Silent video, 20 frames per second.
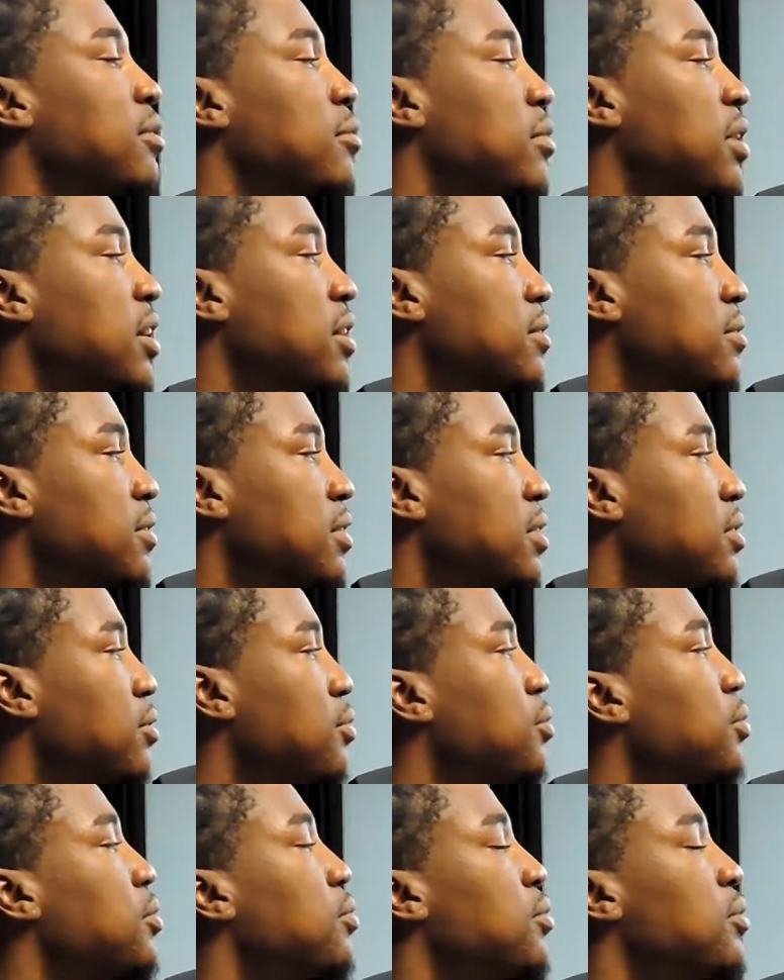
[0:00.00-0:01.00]
Like,
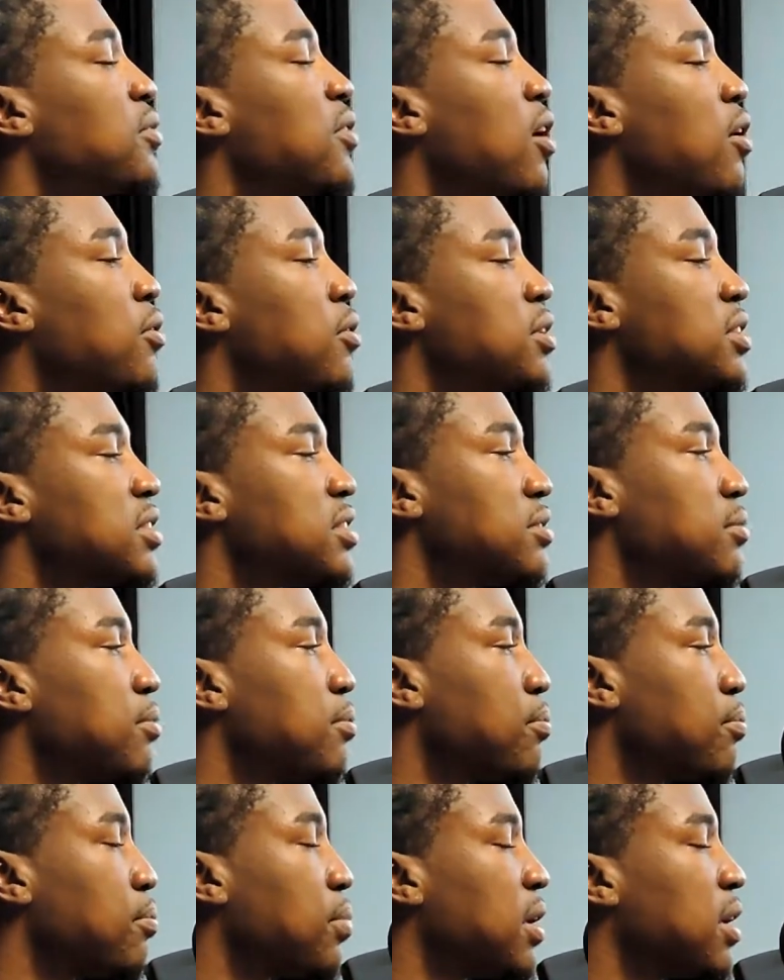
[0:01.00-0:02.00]
we've always
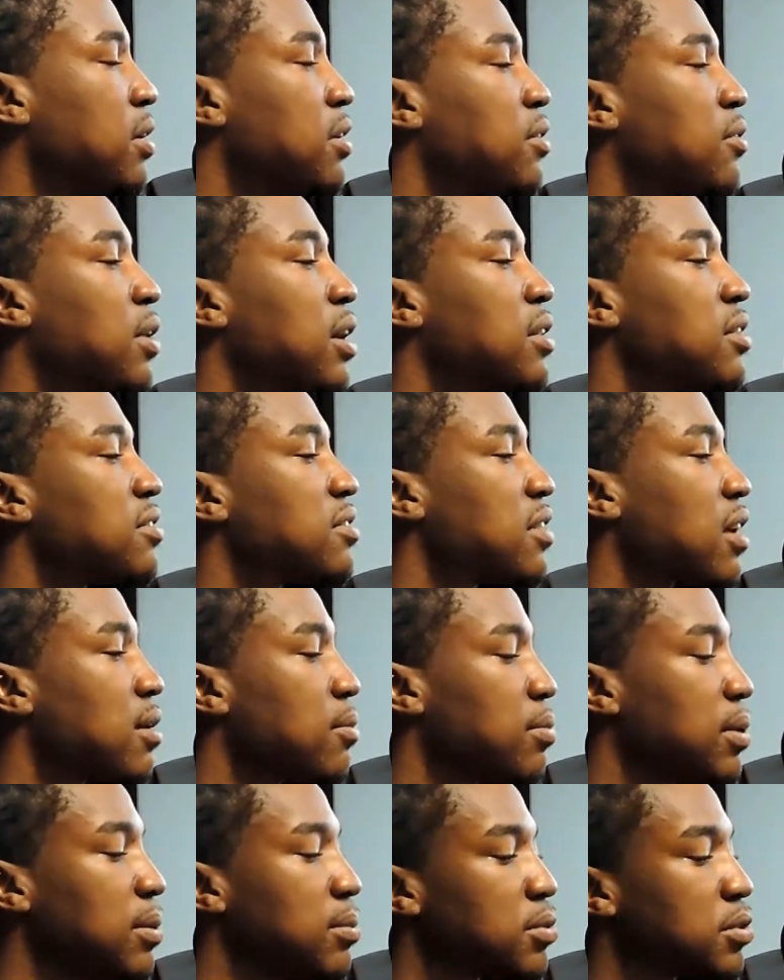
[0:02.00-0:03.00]
been around the same
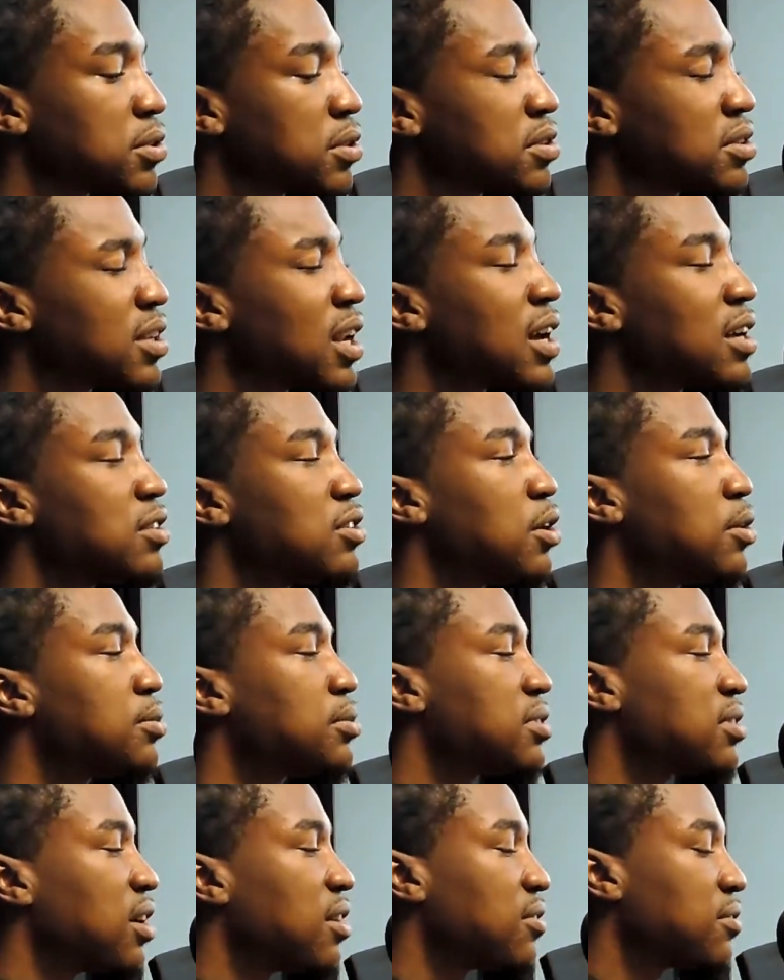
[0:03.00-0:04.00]
people, so there's a lot of dope
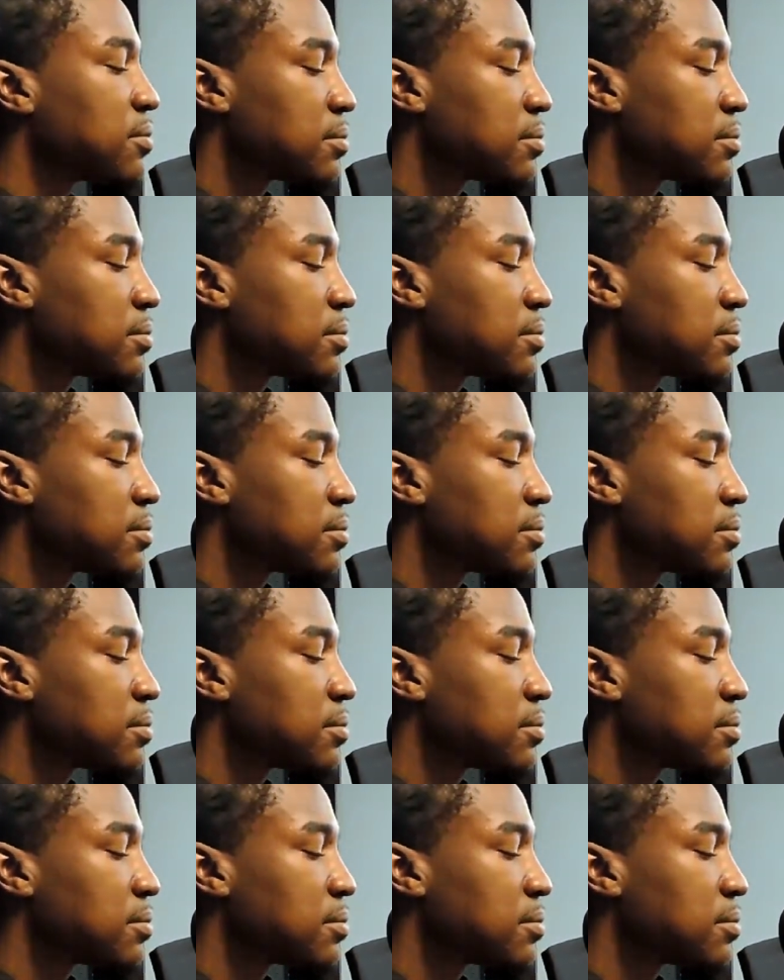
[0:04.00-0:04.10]
stuff.